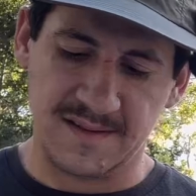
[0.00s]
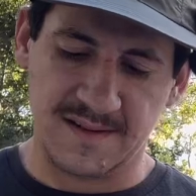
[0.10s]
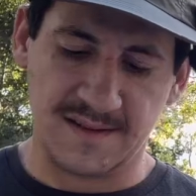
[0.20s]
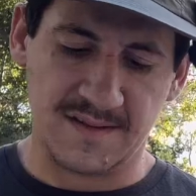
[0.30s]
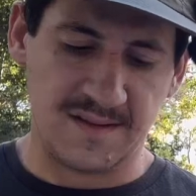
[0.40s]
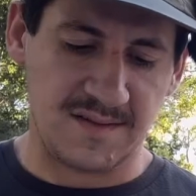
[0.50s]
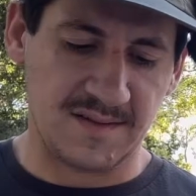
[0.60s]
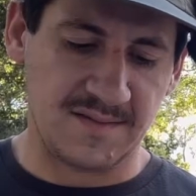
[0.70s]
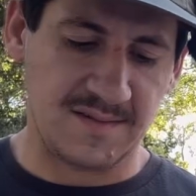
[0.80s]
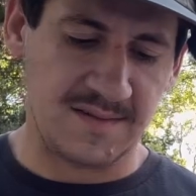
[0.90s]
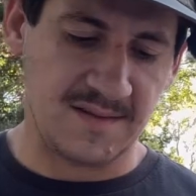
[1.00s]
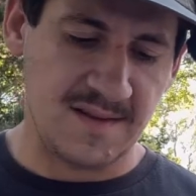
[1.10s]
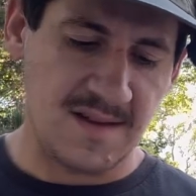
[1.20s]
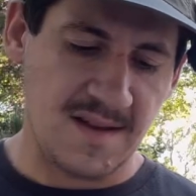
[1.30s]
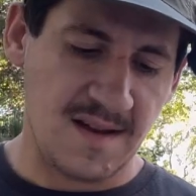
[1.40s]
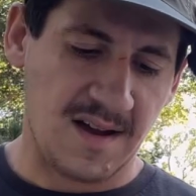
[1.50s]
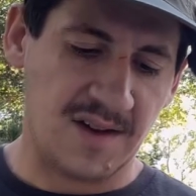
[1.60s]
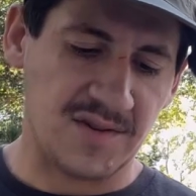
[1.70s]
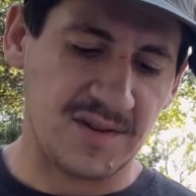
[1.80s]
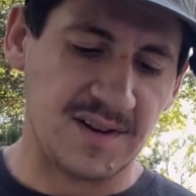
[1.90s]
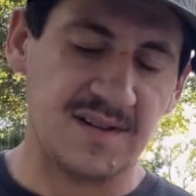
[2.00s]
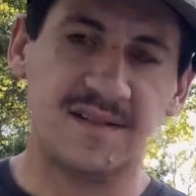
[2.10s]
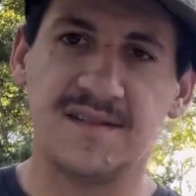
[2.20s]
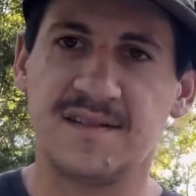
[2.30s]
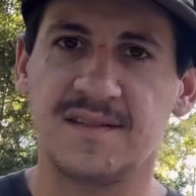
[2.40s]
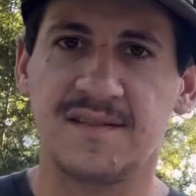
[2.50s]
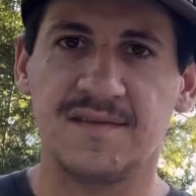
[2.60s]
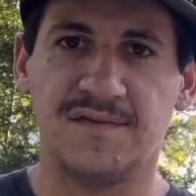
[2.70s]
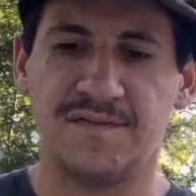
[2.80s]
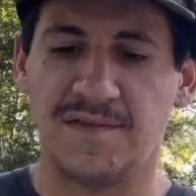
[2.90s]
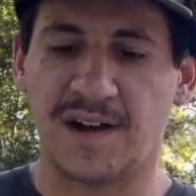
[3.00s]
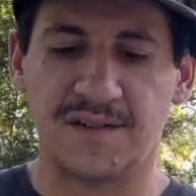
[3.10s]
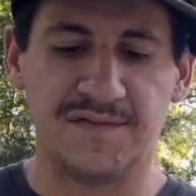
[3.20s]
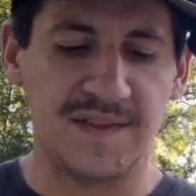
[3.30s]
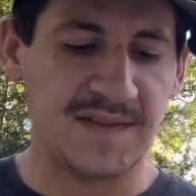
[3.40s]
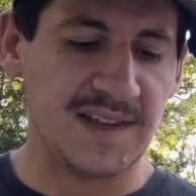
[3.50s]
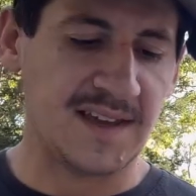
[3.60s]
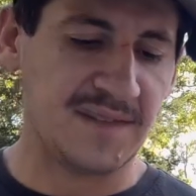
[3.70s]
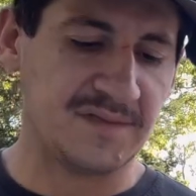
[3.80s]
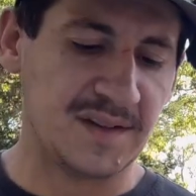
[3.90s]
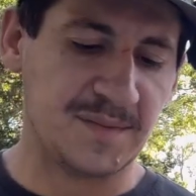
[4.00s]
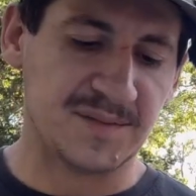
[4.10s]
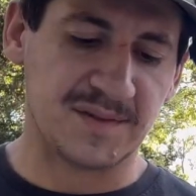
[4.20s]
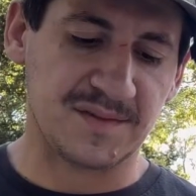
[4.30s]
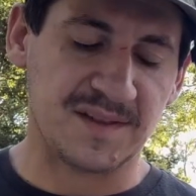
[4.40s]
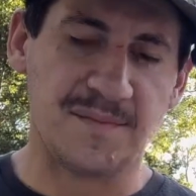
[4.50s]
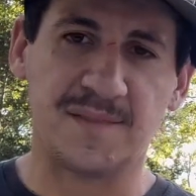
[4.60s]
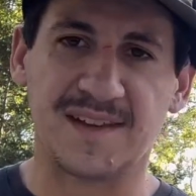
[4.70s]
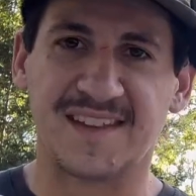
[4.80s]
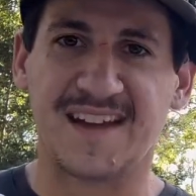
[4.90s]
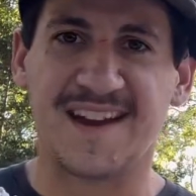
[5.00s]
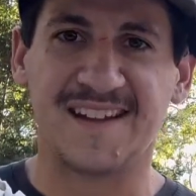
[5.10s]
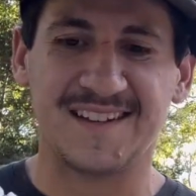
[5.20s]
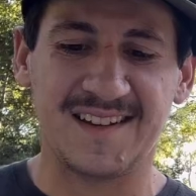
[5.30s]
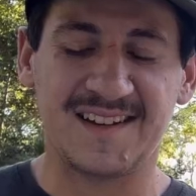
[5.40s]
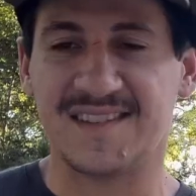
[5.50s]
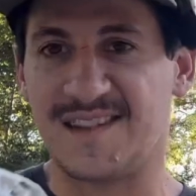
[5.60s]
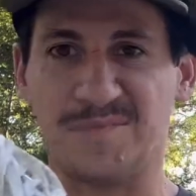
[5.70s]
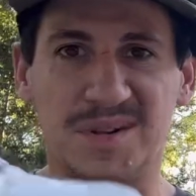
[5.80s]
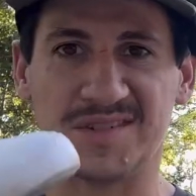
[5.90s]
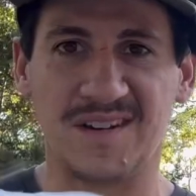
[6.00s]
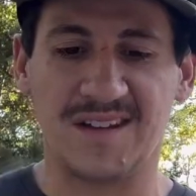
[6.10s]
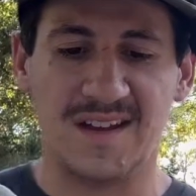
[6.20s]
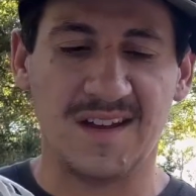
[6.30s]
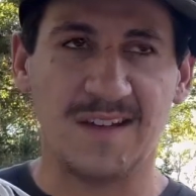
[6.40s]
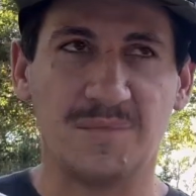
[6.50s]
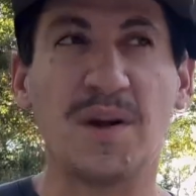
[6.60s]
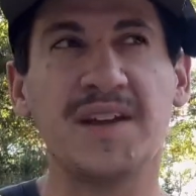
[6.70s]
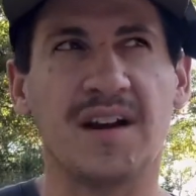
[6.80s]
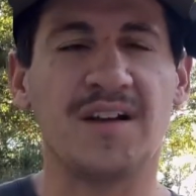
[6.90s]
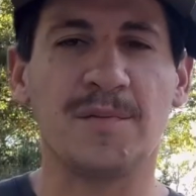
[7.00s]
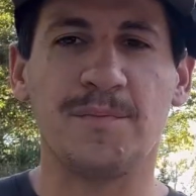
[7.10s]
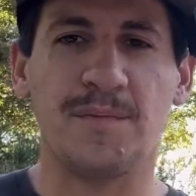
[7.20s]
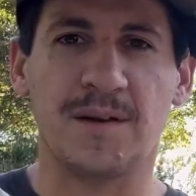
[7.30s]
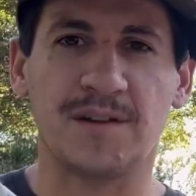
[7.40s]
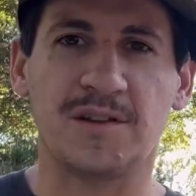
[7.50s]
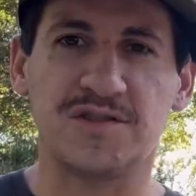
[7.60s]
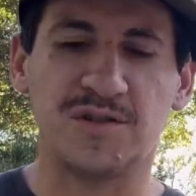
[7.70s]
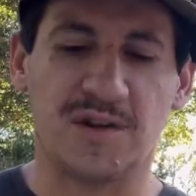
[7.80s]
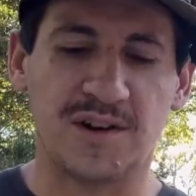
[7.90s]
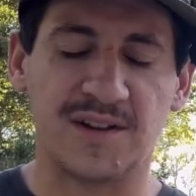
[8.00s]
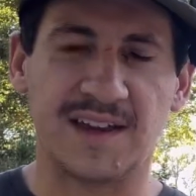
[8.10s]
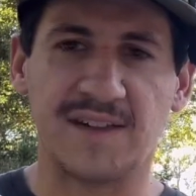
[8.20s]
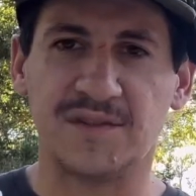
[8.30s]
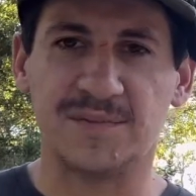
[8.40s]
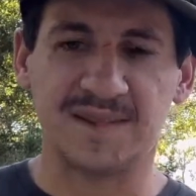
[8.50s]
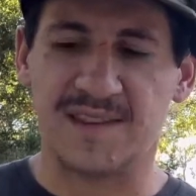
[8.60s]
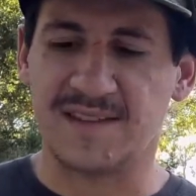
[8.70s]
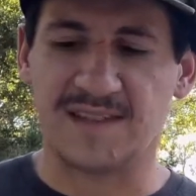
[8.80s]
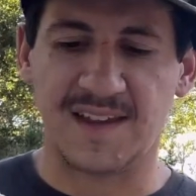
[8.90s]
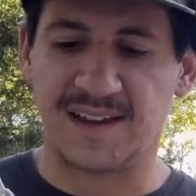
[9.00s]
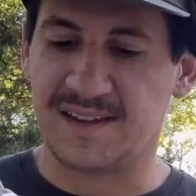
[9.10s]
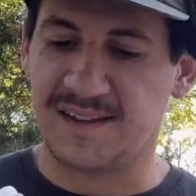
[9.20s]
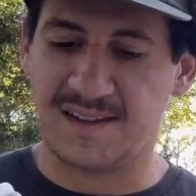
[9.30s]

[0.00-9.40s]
I don't know, 150 kick flips or something like that at least, and then probably 100, close to 100 kick flips, and then like